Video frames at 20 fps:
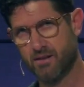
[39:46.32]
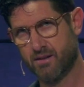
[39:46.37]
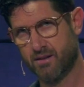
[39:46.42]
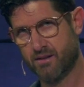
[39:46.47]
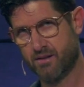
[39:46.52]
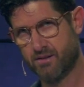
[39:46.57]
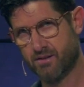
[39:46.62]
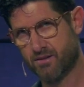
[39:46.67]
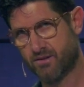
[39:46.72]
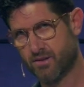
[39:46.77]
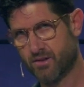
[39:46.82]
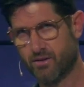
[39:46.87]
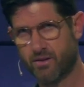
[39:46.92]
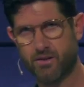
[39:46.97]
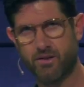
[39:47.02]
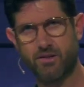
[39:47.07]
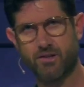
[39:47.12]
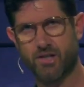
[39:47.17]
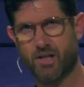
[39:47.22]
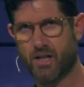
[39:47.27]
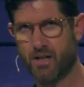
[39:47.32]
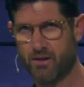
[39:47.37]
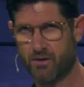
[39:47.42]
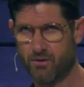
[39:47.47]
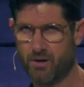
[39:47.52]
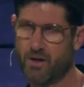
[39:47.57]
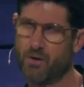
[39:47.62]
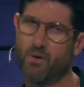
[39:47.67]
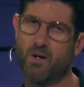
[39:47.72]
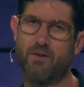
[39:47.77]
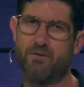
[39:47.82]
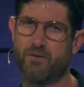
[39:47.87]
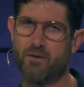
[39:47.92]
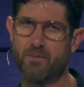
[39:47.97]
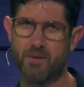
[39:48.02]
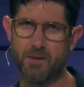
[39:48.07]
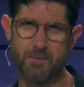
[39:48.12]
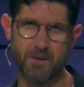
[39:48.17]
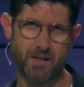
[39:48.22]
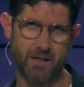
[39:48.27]
He says, Jonah, you're trying to run away from
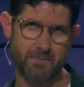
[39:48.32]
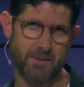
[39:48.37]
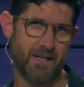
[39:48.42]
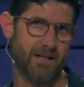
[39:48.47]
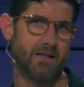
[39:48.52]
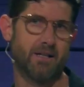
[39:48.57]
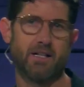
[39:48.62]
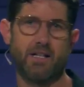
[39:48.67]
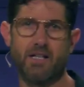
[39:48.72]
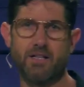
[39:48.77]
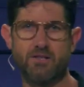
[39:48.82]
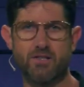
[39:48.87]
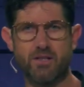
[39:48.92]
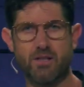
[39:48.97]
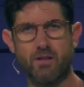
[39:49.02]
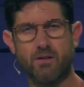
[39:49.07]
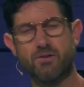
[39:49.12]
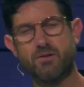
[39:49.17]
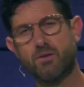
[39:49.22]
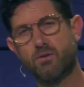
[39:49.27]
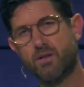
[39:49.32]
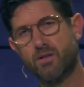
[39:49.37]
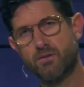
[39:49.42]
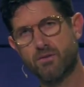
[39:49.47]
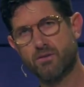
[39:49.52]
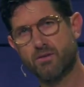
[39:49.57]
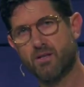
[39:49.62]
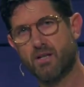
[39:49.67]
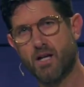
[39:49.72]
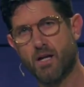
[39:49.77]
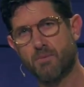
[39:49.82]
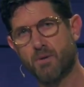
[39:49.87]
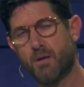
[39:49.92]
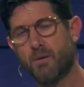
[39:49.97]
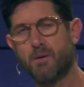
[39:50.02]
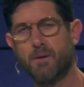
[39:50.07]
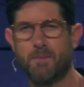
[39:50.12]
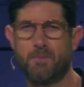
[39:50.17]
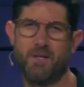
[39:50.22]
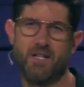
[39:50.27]
me, but I'm not going to let you go. And so here's what's going to happen.
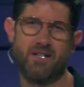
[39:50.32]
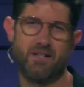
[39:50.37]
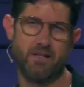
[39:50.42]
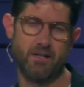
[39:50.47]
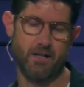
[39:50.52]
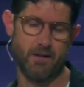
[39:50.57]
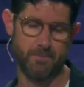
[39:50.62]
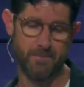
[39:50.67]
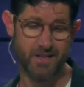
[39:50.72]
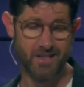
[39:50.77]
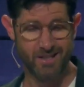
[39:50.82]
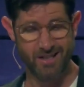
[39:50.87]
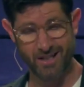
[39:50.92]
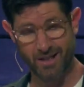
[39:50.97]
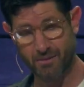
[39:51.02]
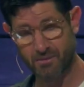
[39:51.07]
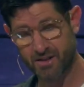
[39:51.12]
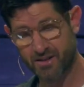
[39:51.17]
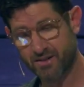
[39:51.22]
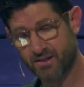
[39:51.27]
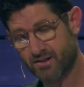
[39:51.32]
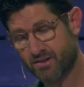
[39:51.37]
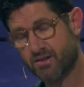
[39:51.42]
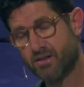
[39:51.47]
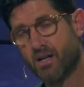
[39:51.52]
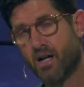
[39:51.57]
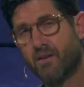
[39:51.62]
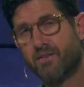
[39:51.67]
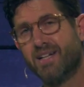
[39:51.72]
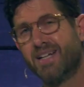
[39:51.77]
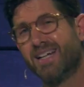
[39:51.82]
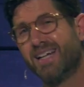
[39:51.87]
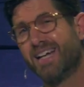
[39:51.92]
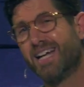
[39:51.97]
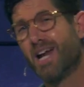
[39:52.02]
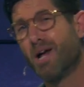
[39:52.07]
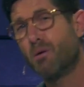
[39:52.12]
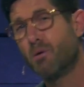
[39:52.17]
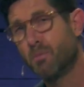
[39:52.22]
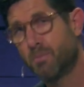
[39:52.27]
I'm going to pick you up, I'm going to dust you off,
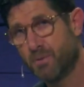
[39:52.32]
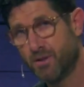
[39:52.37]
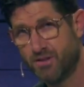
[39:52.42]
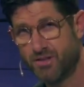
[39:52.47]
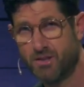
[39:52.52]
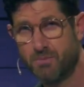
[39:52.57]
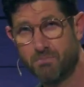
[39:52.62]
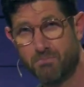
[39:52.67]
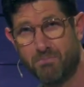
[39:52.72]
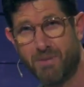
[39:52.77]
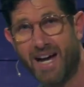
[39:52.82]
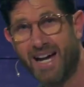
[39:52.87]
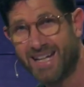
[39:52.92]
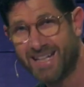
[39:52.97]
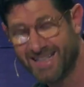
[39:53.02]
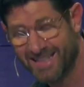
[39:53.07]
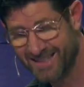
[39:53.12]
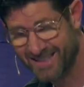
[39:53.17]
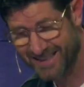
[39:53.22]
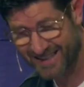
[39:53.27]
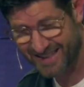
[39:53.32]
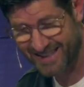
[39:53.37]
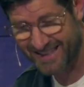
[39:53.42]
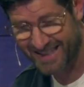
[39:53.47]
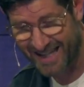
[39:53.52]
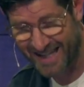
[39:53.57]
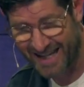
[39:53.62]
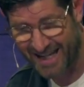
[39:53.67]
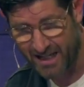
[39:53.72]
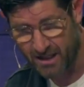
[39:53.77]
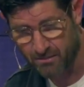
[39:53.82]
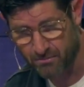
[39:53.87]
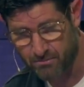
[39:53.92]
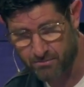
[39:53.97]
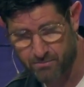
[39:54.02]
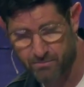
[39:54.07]
and I'm going to put you back in the game.